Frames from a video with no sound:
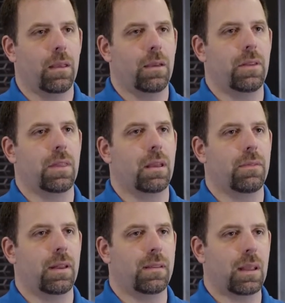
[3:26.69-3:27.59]
If you think
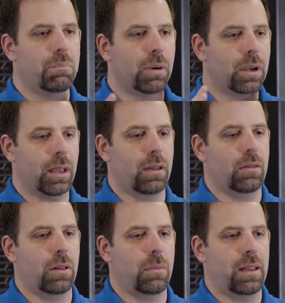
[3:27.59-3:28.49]
of it as a bookend
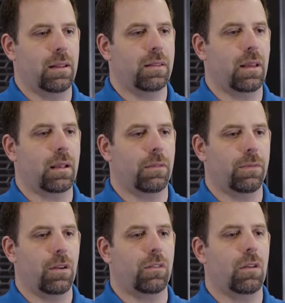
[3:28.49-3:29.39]
to the maintenance cycle,
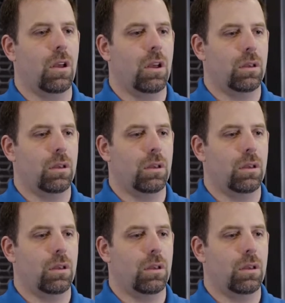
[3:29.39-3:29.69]
first